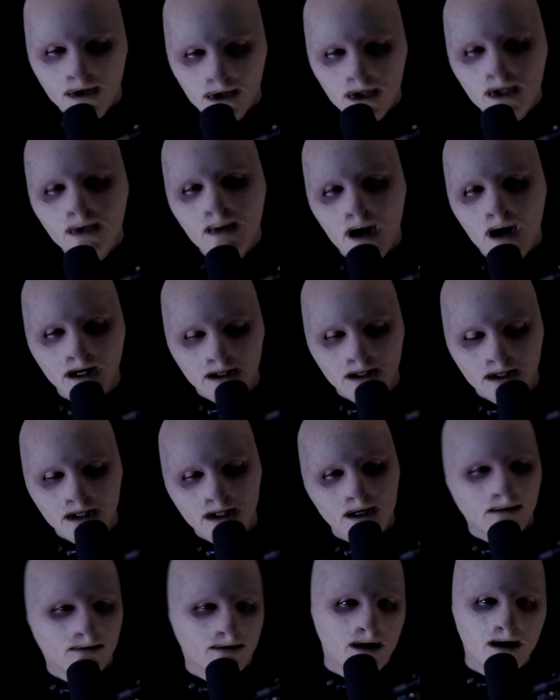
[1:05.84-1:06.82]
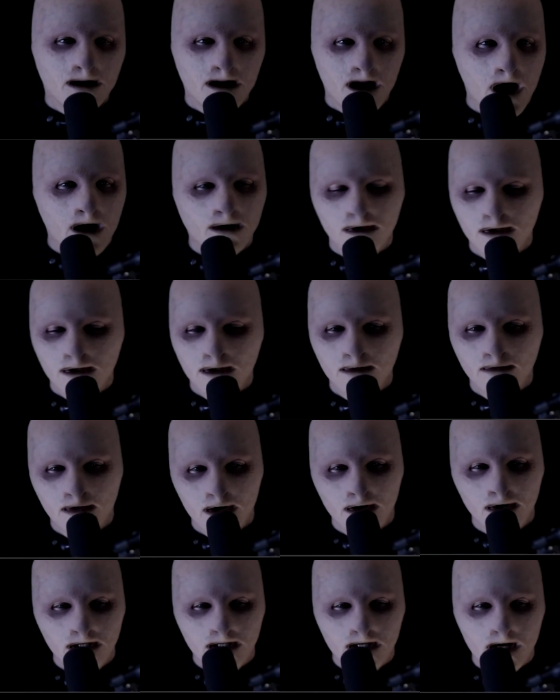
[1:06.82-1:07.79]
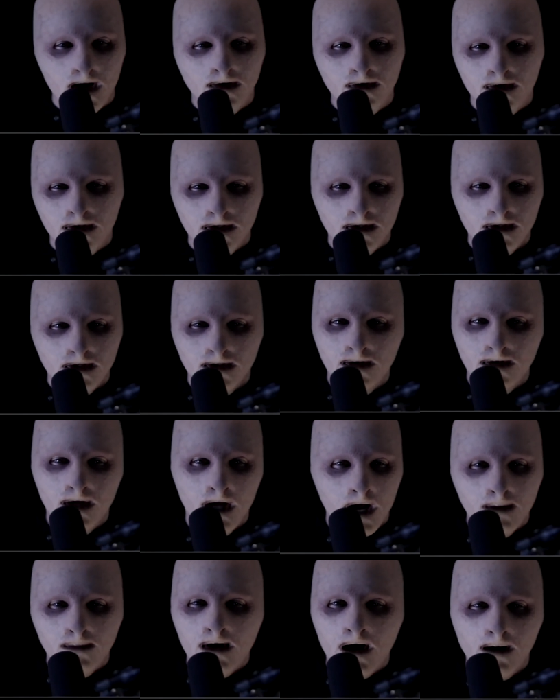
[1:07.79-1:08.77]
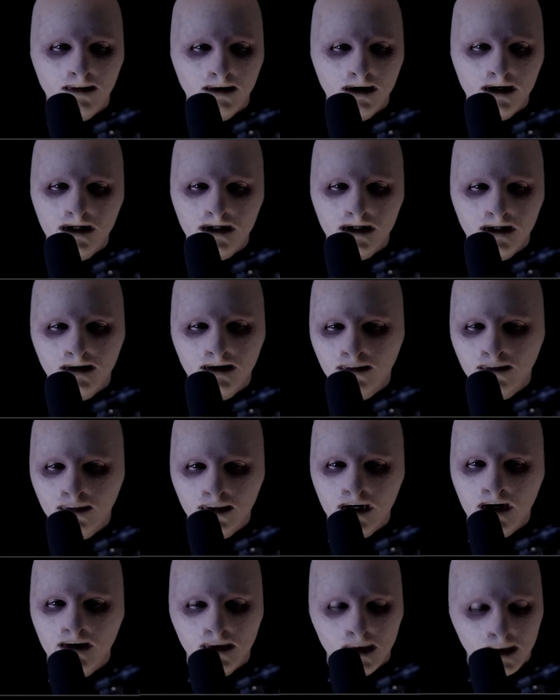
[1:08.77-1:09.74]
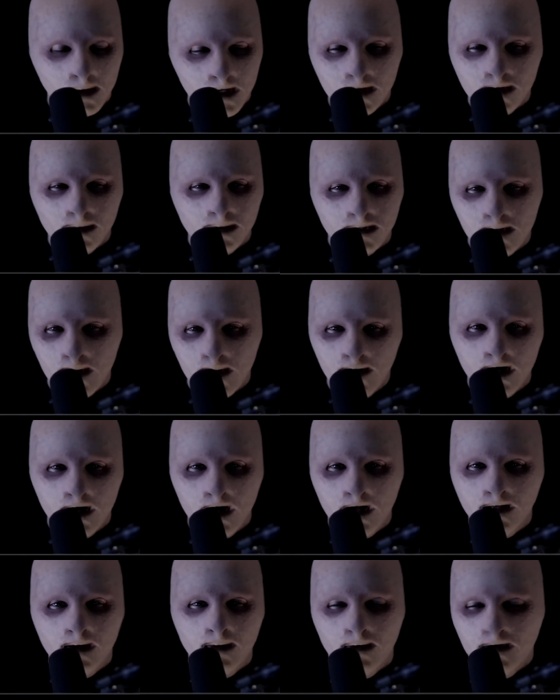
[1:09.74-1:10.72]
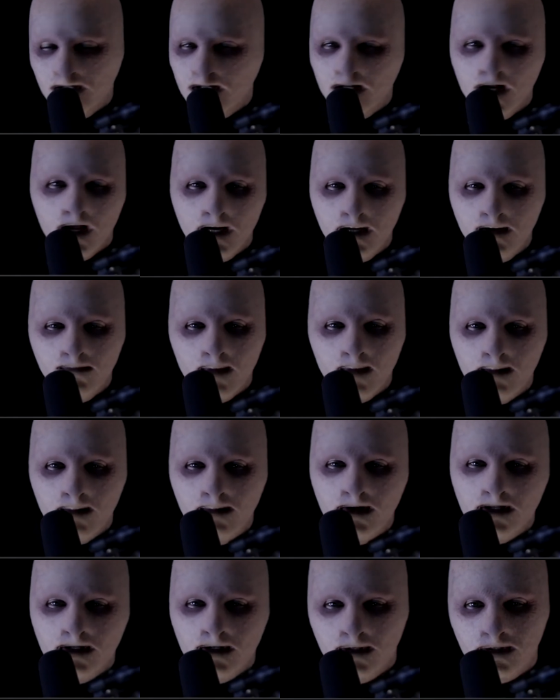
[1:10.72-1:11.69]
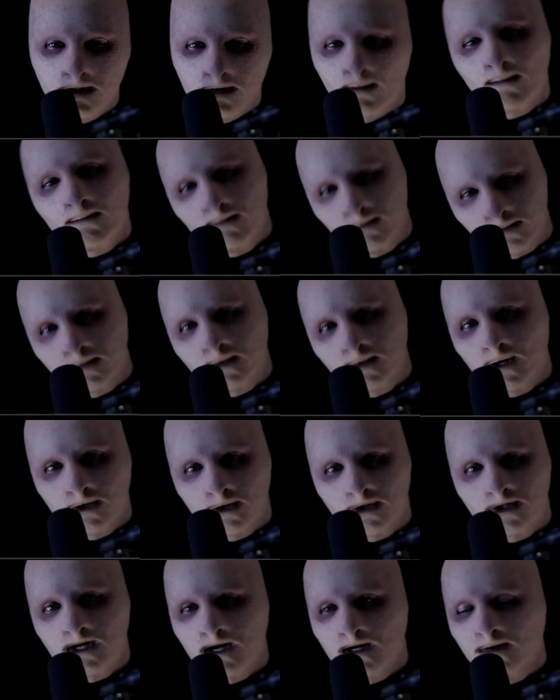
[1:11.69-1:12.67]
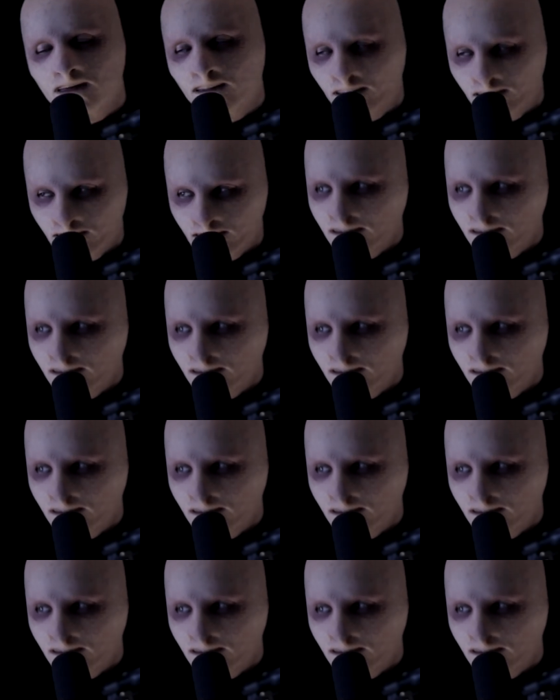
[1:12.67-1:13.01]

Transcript: do maintenance on various houses and properties, and whatever else was going on there wasn't any of my business. Understand?